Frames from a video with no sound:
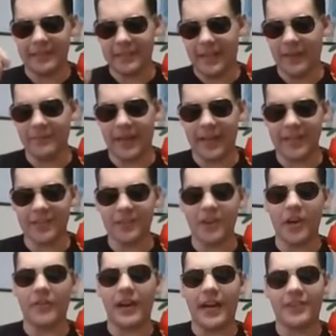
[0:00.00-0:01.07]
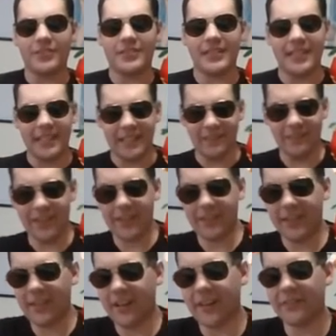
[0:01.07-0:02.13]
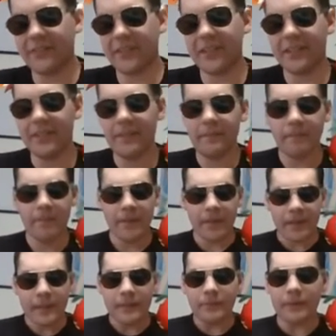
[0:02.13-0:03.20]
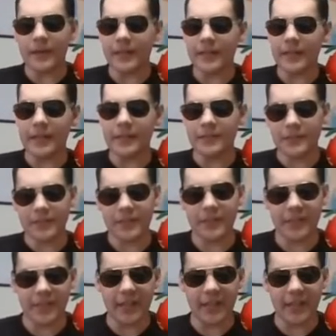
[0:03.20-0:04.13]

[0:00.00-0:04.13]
I'm, I do not go out to eat very often but uh, it was very good.